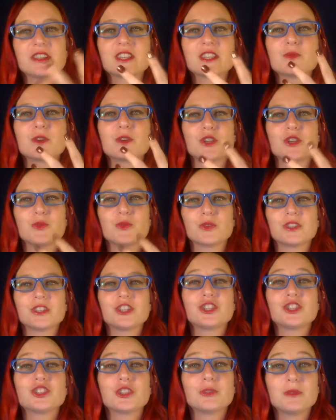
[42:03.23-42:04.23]
is what you really
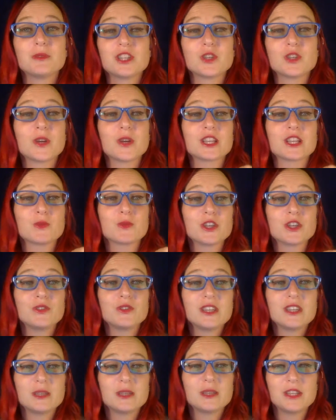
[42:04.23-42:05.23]
should be doing. It's what you
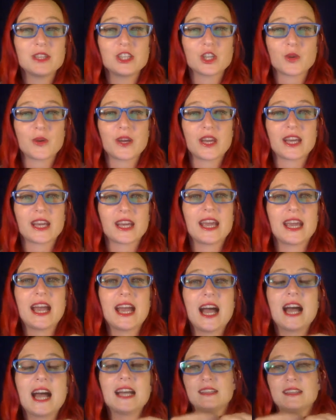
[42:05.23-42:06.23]
need to be doing.
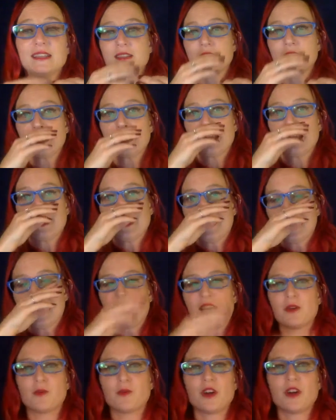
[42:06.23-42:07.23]
And
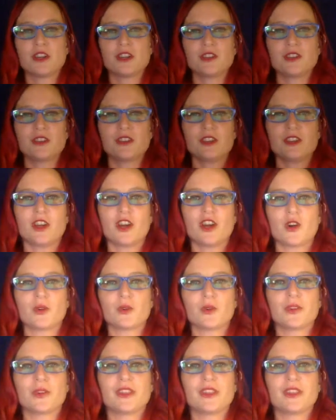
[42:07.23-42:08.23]
I want you to
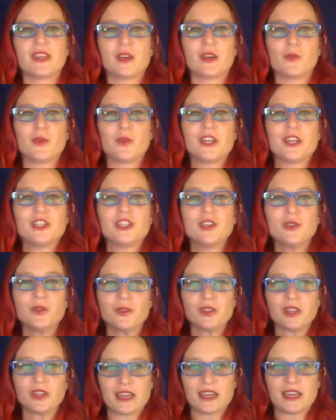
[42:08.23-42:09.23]
know that we do
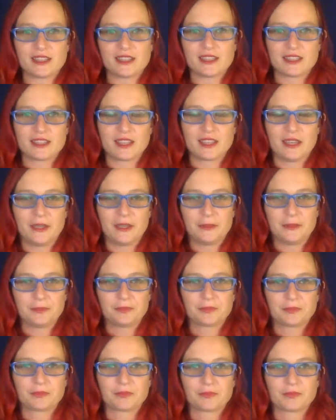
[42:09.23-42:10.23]
this
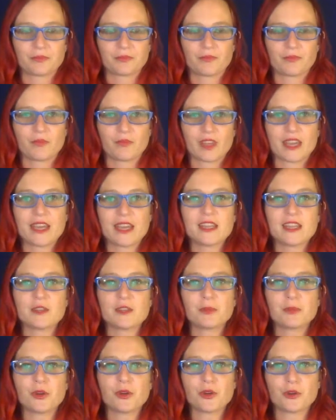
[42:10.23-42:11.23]
in
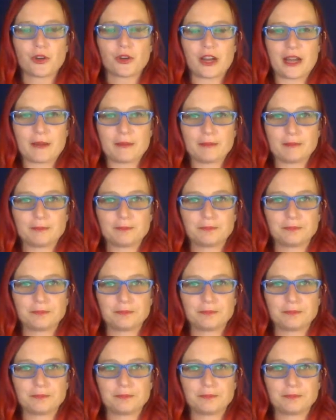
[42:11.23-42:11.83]
the program